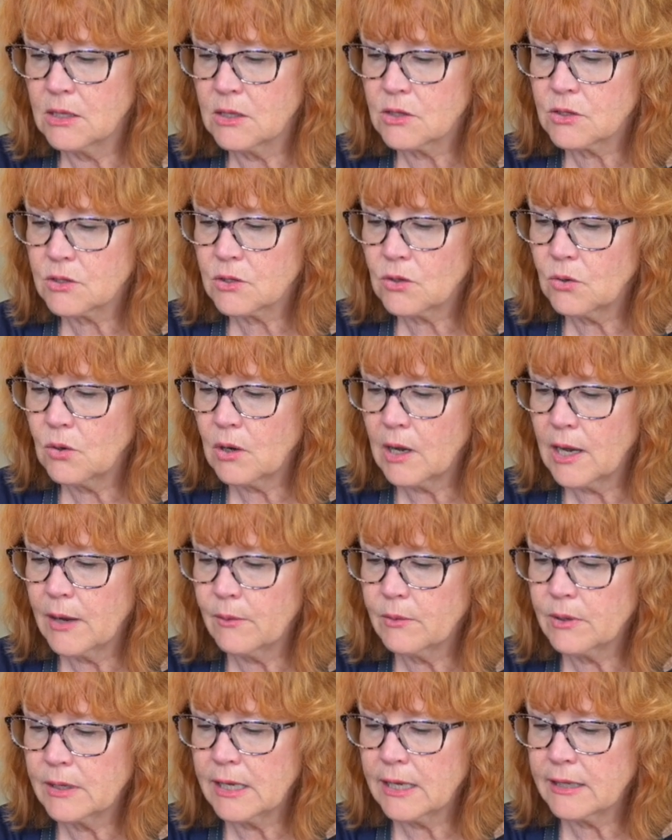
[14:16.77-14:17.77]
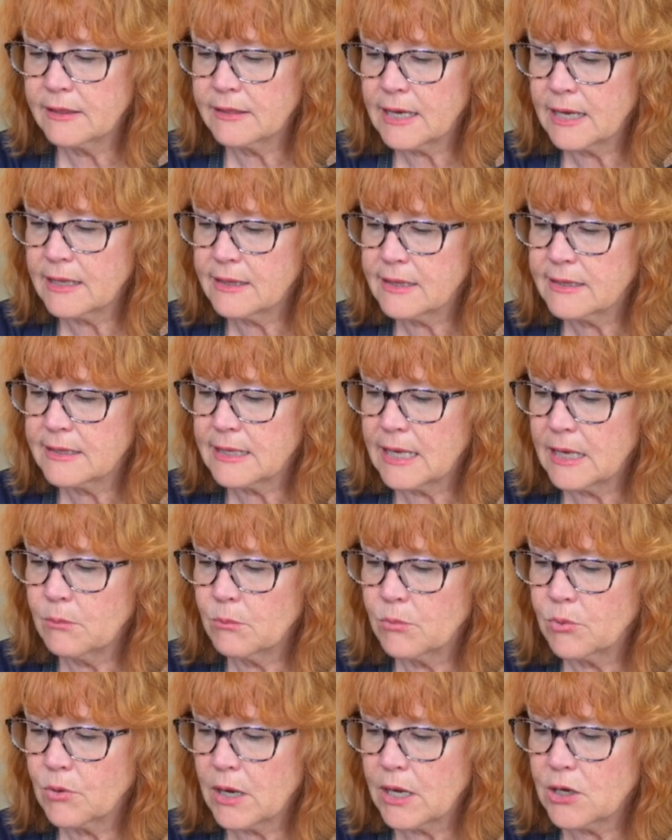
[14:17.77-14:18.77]
So I would get that
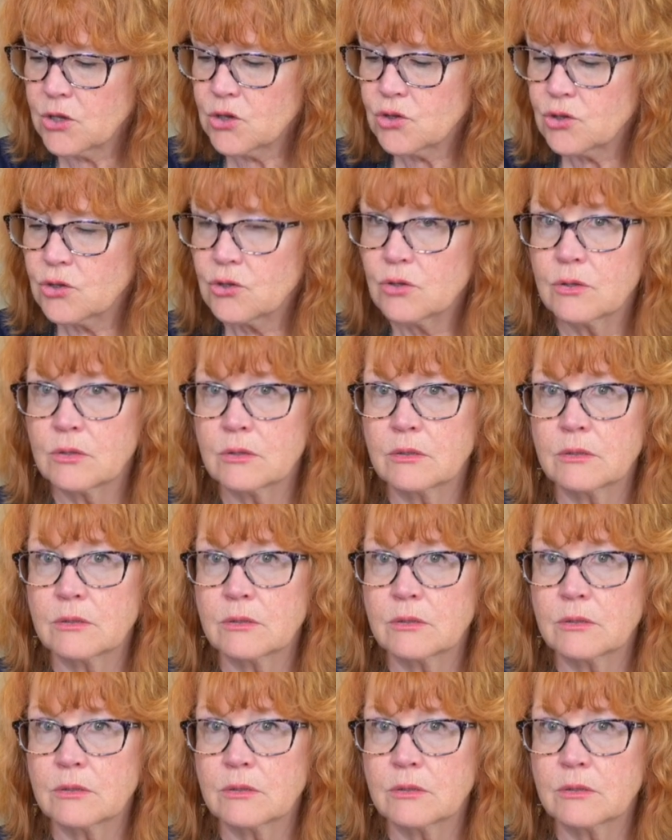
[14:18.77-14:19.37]
same brush,